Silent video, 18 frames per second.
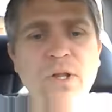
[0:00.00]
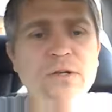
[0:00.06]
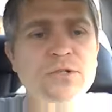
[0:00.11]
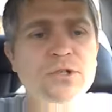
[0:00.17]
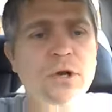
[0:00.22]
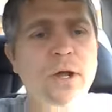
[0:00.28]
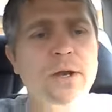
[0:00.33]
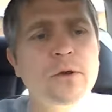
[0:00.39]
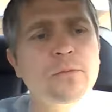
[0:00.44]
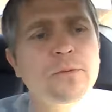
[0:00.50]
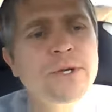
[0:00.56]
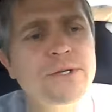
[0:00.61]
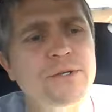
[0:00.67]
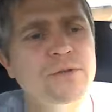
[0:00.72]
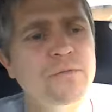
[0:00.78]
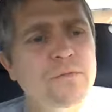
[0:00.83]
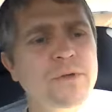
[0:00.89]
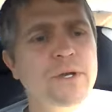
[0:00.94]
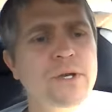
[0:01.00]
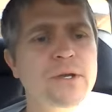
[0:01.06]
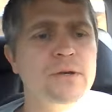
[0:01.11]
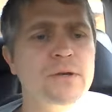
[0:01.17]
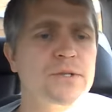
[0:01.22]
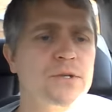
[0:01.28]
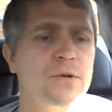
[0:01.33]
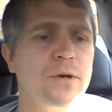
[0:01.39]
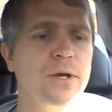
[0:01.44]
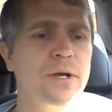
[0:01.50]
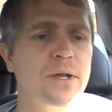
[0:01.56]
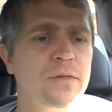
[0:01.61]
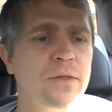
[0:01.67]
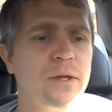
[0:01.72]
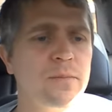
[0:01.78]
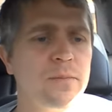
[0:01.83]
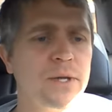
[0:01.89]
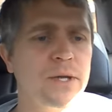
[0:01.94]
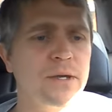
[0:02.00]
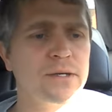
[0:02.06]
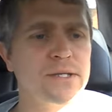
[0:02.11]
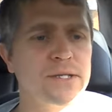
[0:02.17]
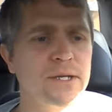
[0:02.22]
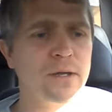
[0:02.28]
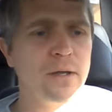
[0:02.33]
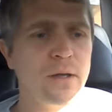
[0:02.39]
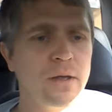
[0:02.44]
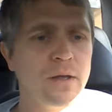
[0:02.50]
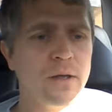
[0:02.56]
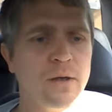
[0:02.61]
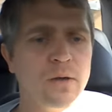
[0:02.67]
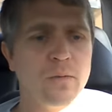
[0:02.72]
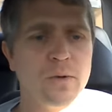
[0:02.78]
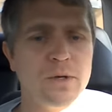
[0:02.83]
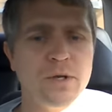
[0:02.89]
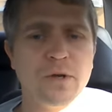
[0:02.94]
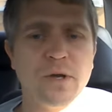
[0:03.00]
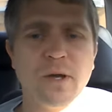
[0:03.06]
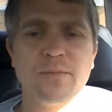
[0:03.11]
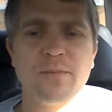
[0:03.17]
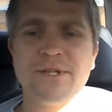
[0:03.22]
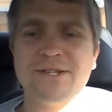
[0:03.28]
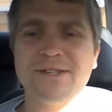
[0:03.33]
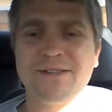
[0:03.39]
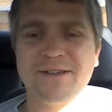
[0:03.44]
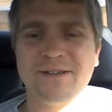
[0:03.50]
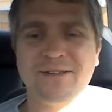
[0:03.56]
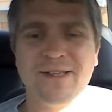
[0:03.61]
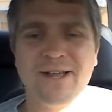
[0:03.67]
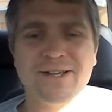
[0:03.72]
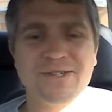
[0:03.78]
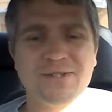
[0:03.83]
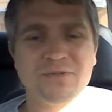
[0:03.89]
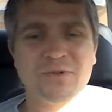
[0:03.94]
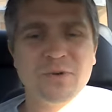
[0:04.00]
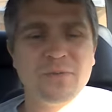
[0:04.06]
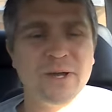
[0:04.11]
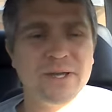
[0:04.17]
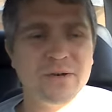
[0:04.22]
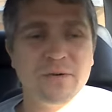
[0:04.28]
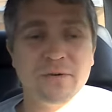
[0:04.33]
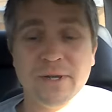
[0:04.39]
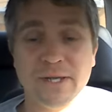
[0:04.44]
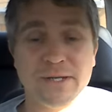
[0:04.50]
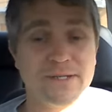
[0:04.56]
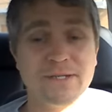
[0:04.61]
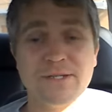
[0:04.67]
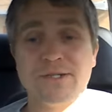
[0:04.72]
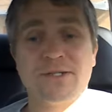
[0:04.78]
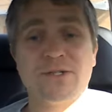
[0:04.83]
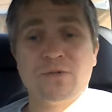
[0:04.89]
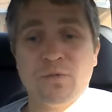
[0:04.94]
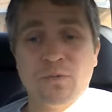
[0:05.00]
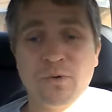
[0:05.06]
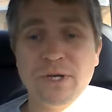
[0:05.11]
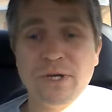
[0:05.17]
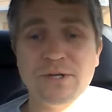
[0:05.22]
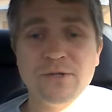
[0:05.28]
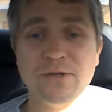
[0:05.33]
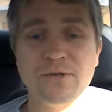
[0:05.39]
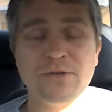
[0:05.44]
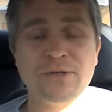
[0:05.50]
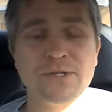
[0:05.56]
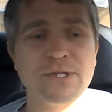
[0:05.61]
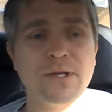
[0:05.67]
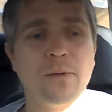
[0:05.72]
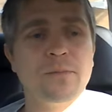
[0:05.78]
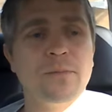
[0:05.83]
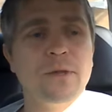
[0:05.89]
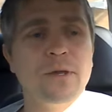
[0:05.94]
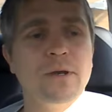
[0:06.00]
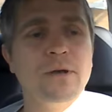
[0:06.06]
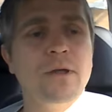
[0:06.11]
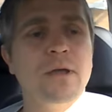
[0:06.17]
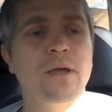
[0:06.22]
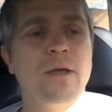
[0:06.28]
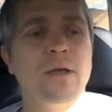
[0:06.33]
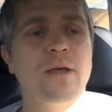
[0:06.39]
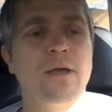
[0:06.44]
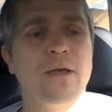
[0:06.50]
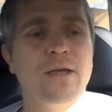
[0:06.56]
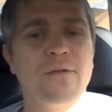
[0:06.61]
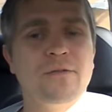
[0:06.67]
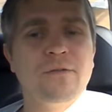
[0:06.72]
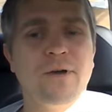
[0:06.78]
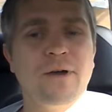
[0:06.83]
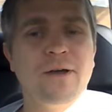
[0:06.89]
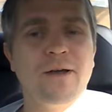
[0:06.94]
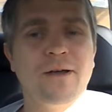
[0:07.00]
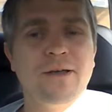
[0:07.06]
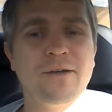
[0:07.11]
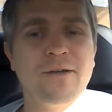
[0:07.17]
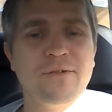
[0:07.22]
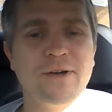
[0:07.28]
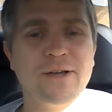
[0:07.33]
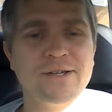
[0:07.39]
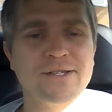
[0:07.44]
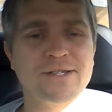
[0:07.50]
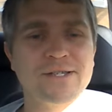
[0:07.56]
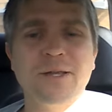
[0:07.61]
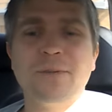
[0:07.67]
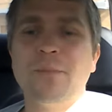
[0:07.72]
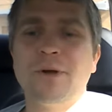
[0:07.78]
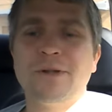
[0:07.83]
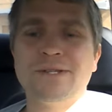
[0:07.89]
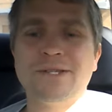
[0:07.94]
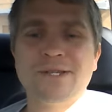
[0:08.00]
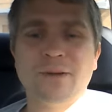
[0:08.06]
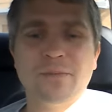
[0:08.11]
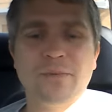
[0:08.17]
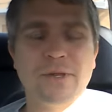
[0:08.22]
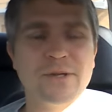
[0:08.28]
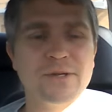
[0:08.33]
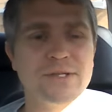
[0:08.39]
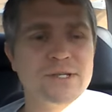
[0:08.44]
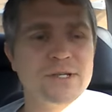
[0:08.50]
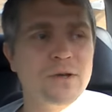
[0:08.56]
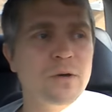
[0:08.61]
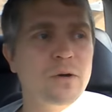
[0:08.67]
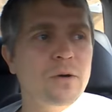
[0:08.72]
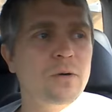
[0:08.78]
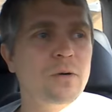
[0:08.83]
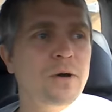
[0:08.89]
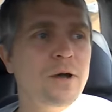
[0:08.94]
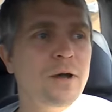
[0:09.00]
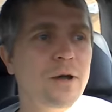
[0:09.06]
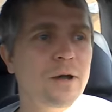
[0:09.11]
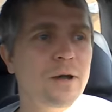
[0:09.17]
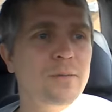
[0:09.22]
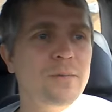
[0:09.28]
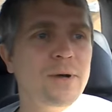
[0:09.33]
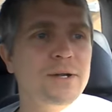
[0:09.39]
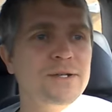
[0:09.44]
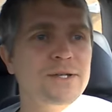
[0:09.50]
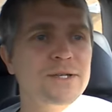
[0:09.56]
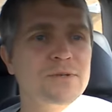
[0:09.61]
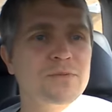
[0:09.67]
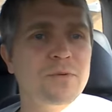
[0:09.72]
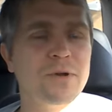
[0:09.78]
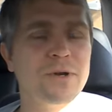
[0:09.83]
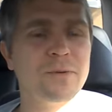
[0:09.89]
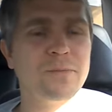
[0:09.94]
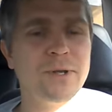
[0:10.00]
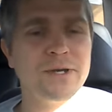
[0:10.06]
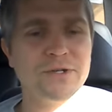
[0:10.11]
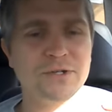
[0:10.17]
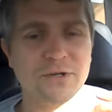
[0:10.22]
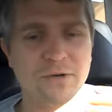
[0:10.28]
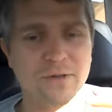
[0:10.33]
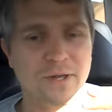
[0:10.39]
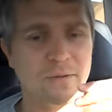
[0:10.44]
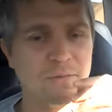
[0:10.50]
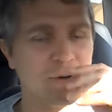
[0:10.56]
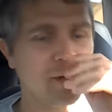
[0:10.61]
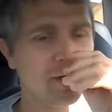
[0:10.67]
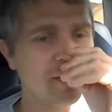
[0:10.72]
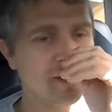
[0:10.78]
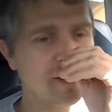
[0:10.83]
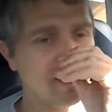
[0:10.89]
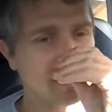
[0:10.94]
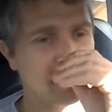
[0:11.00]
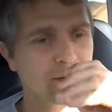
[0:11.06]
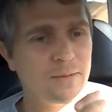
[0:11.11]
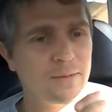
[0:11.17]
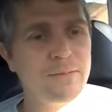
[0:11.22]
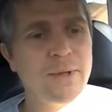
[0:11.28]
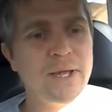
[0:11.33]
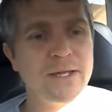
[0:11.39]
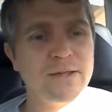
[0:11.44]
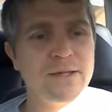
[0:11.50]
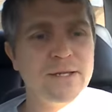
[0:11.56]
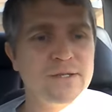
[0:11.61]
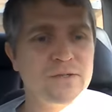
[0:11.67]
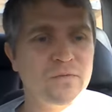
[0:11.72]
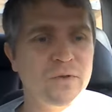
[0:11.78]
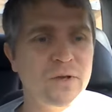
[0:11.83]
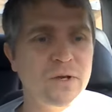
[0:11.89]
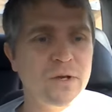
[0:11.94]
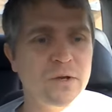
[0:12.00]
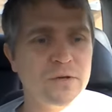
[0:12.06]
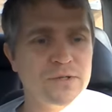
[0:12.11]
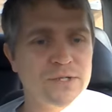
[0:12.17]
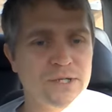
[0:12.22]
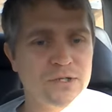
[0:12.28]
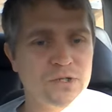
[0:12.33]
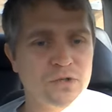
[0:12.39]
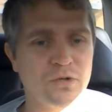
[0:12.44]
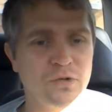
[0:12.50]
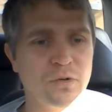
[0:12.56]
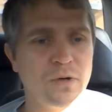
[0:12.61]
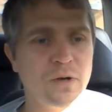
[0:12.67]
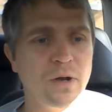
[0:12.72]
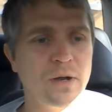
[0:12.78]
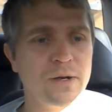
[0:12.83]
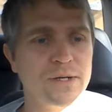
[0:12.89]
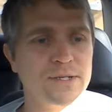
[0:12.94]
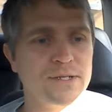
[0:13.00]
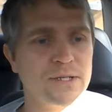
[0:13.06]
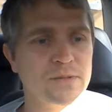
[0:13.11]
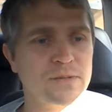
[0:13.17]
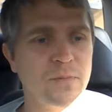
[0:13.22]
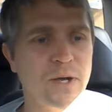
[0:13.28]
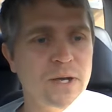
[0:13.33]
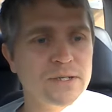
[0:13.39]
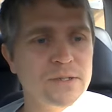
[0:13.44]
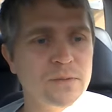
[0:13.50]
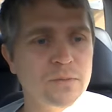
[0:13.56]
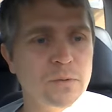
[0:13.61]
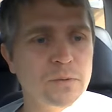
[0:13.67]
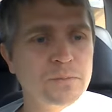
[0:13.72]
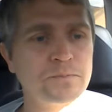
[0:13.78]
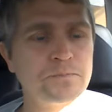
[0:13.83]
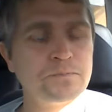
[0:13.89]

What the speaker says: try to redo videos or anything, because when you come into the classroom, I don't get to just redo something if I slip on something. So I just want to make sure that we make these videos as true and honest as possible.